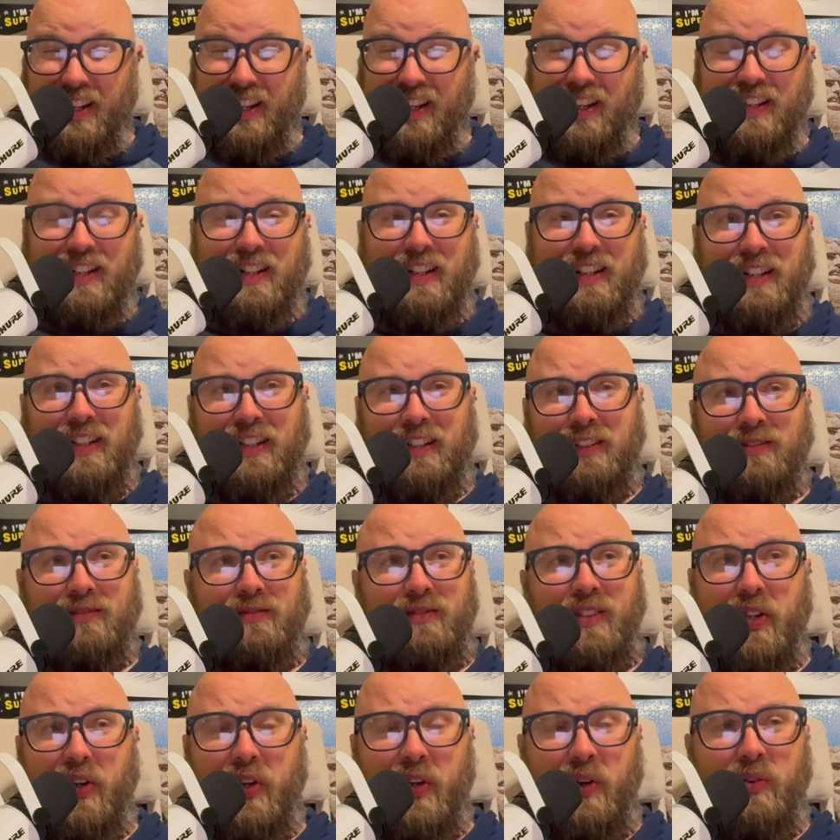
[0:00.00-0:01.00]
uh,
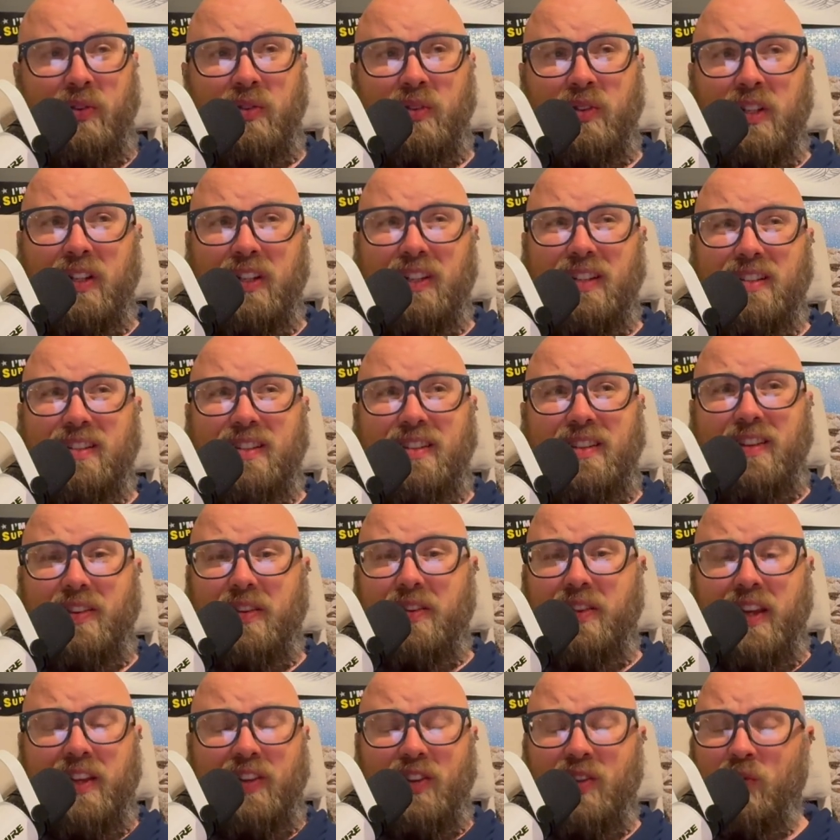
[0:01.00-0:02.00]
you know, the
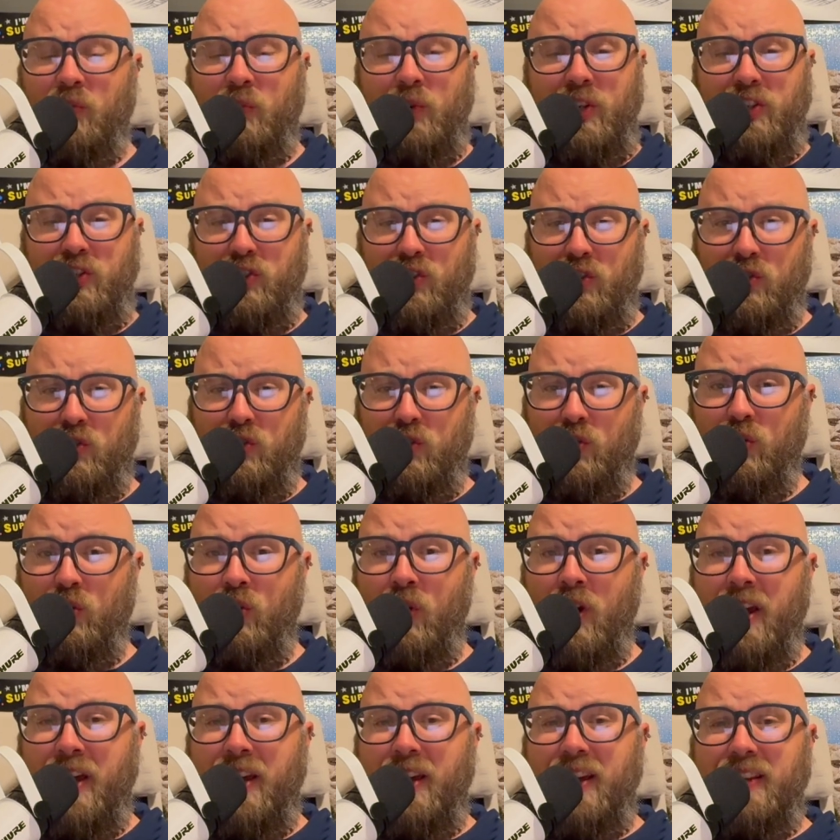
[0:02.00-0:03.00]
thing that we should
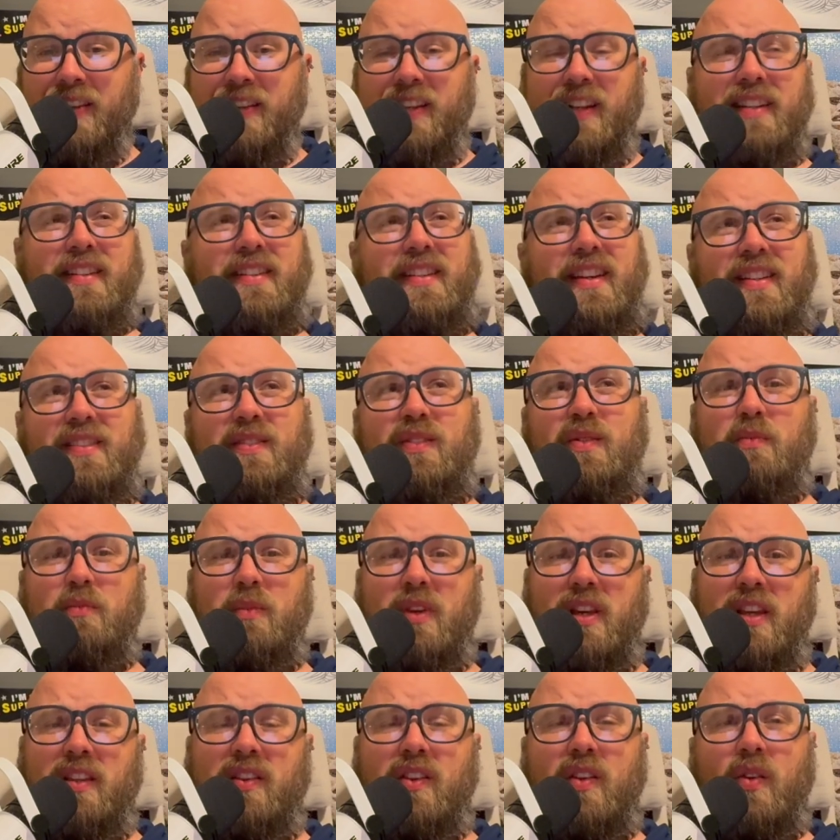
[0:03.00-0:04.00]
do. That doesn't
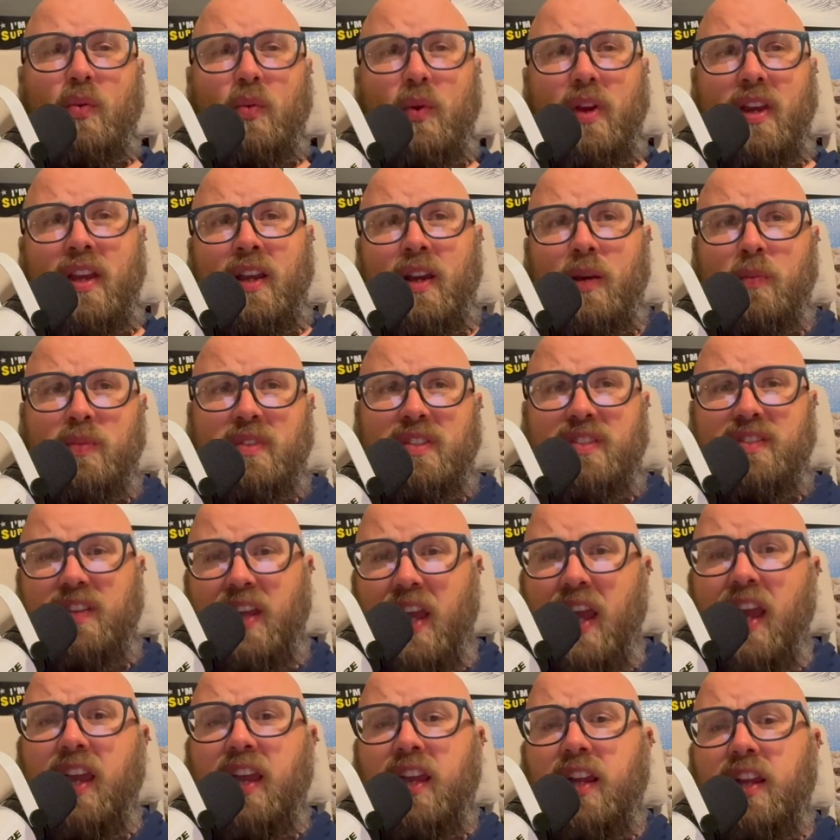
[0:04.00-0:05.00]
mean that we
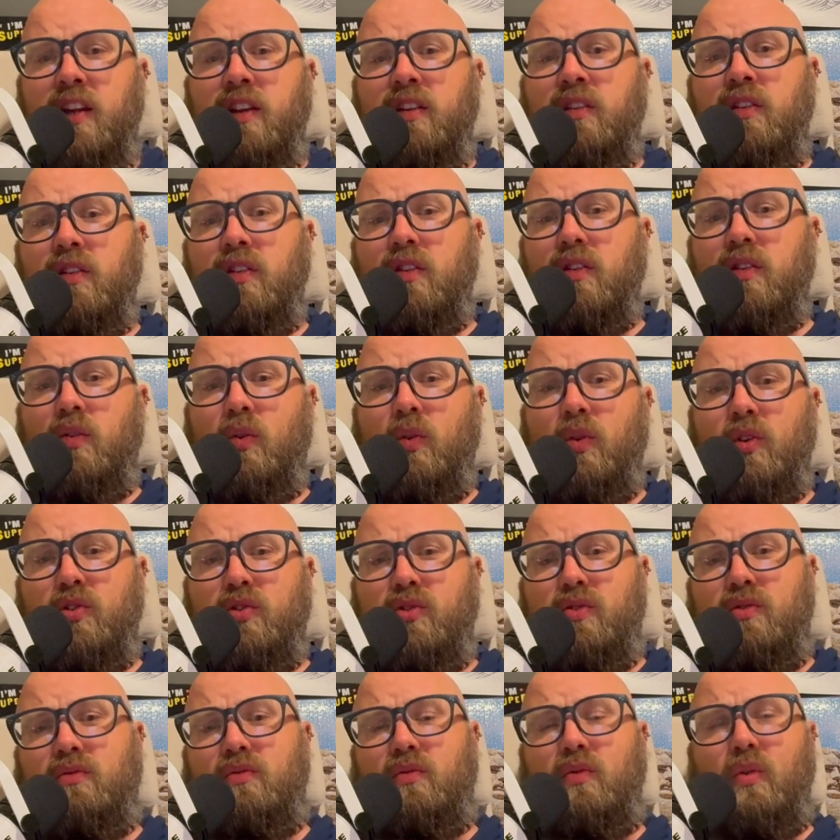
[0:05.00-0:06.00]
abstain
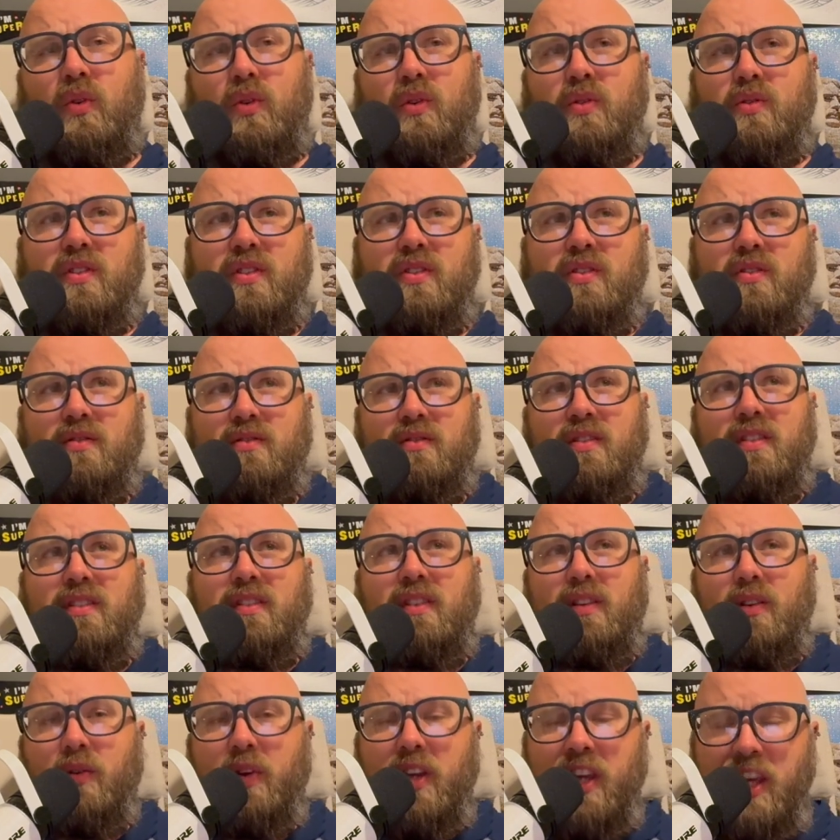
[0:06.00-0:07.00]
or or
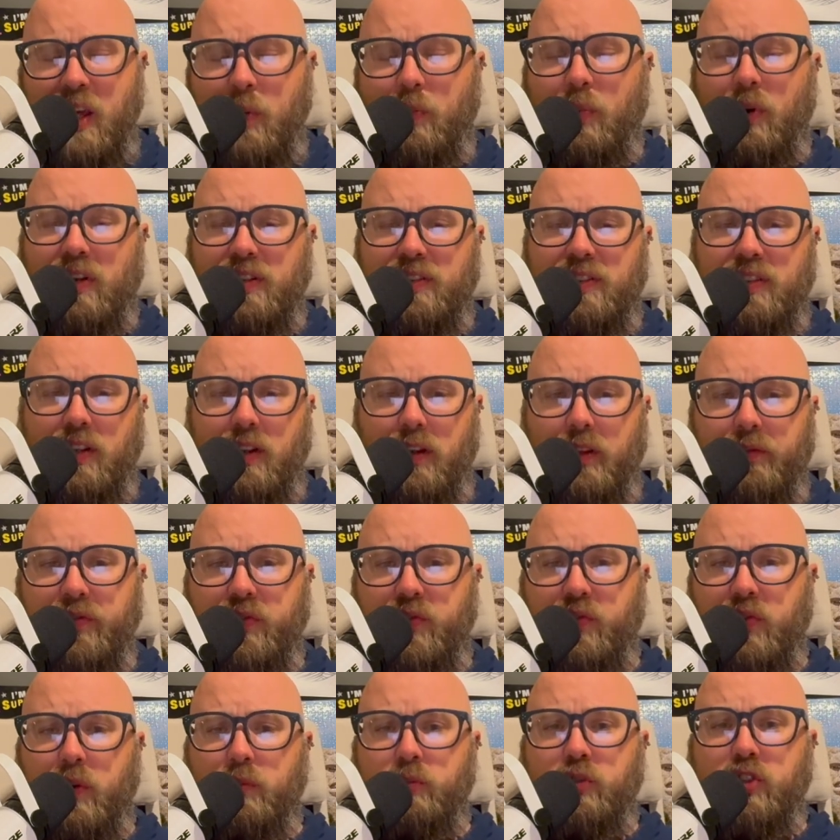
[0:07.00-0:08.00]
you know keep ourselves
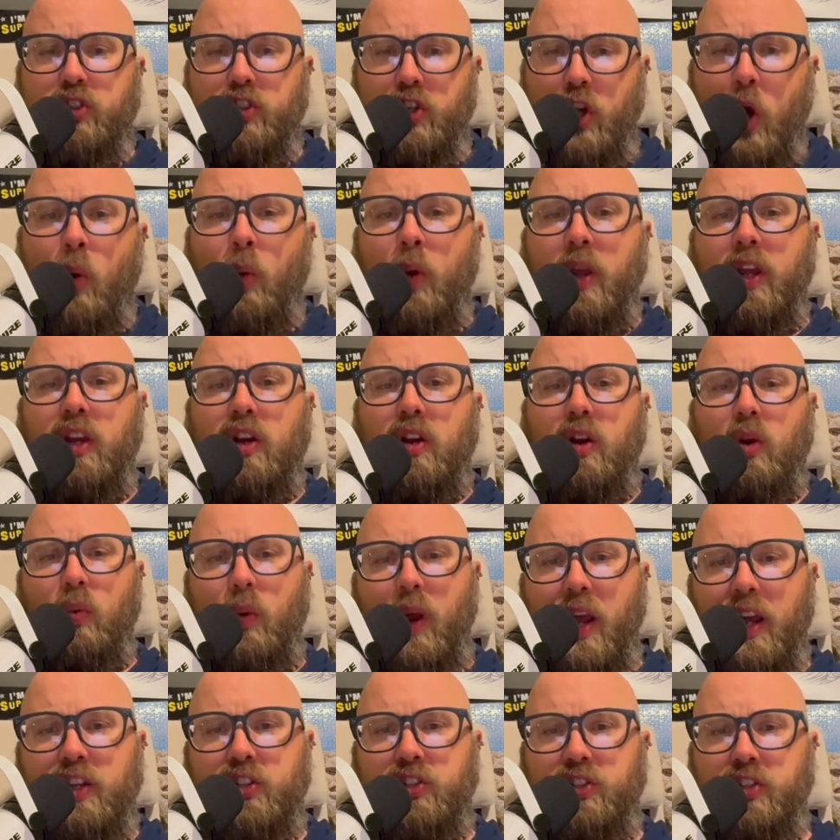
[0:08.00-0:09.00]
from showing
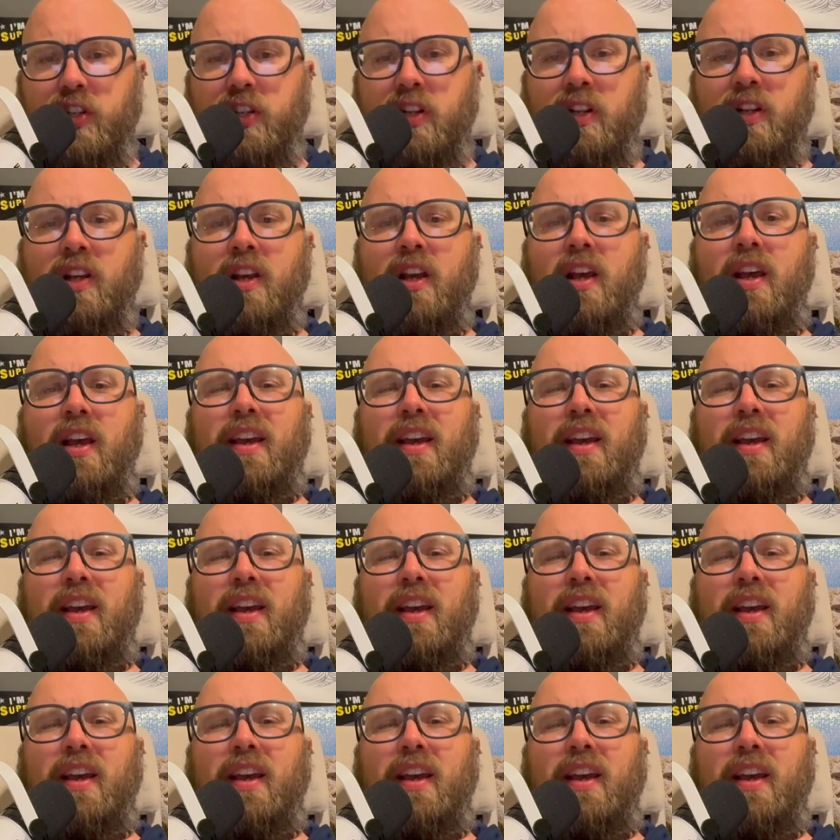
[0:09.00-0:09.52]
correction.